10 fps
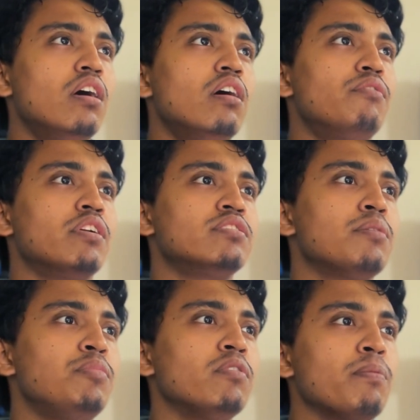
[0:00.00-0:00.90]
For
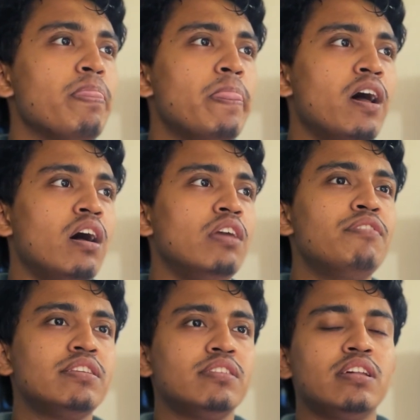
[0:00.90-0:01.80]
example, if I
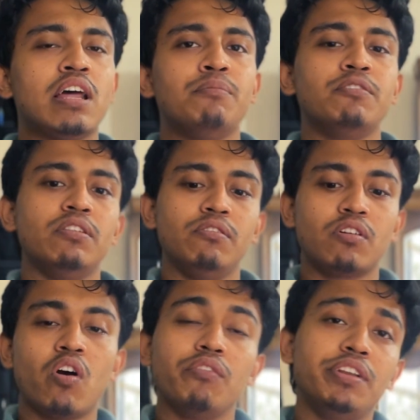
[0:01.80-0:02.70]
say that I'm really, really
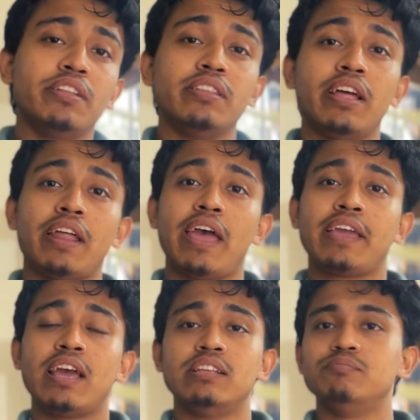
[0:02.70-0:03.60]
confident that I
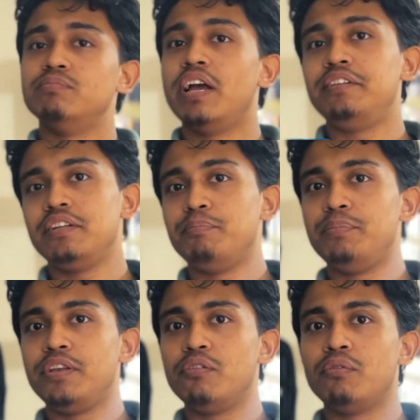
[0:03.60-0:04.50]
can edit a
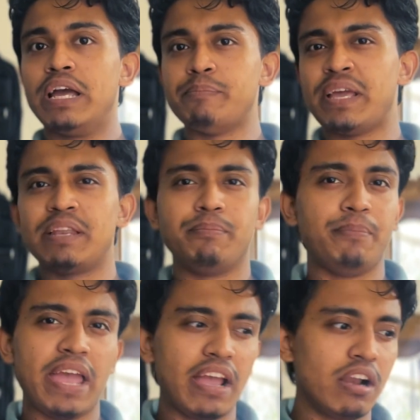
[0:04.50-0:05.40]
video and make it
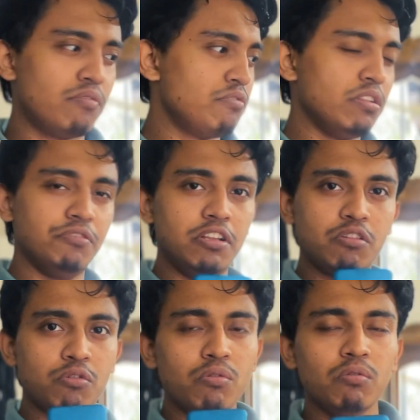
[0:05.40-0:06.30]
banger really really
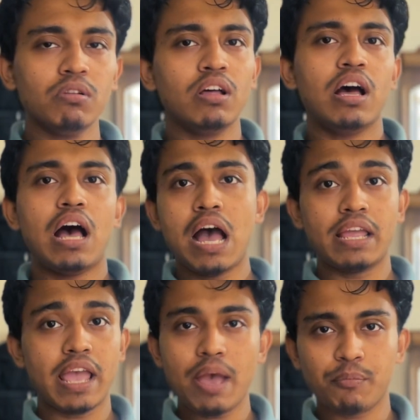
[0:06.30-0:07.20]
cool, I
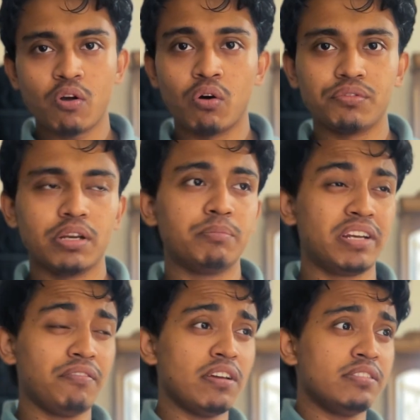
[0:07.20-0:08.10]
am confident. But
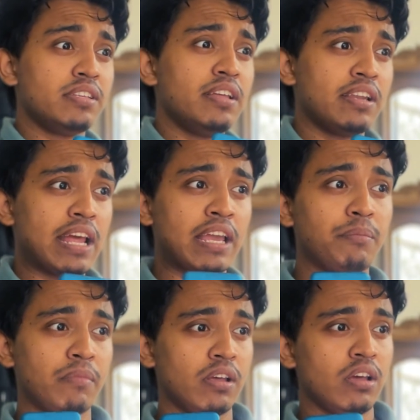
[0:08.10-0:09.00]
if I say that I can
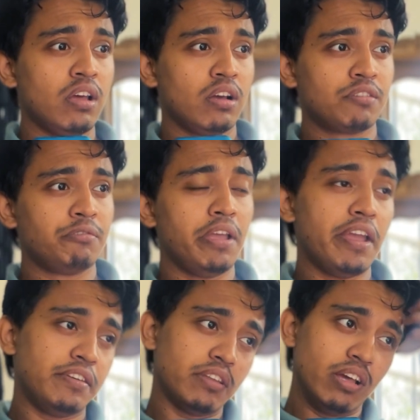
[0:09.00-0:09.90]

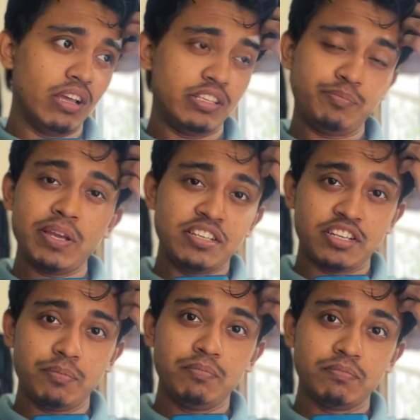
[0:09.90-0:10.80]
create a
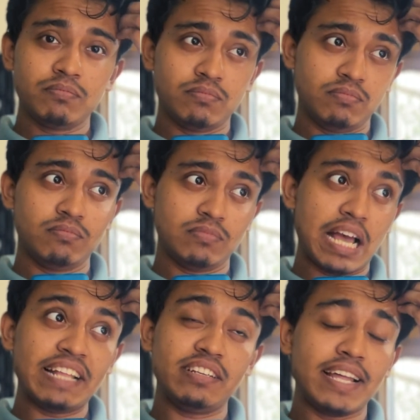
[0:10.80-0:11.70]
spaceship,
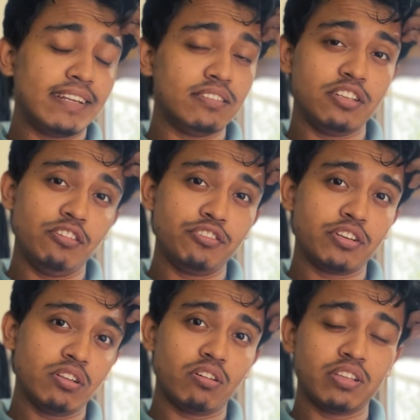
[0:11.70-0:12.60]
either that is
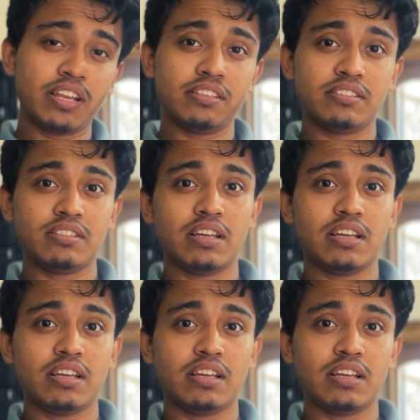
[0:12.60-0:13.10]
delusional or that is